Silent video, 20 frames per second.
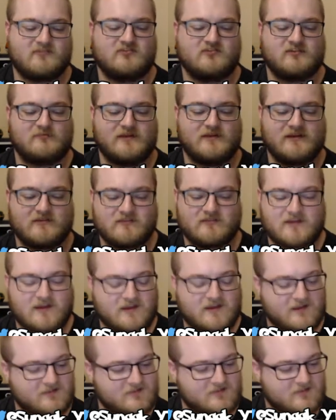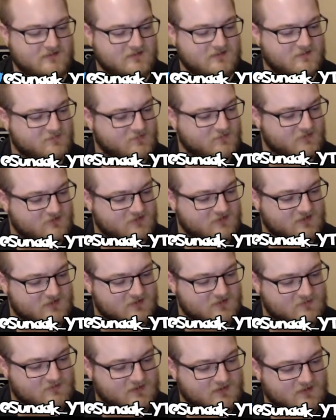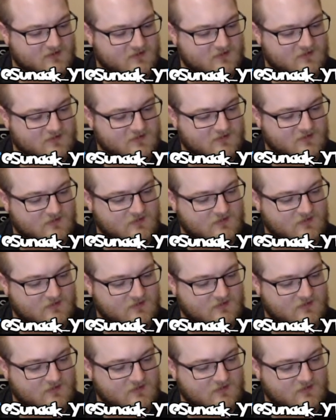gym leader is not like this, unfortunately, because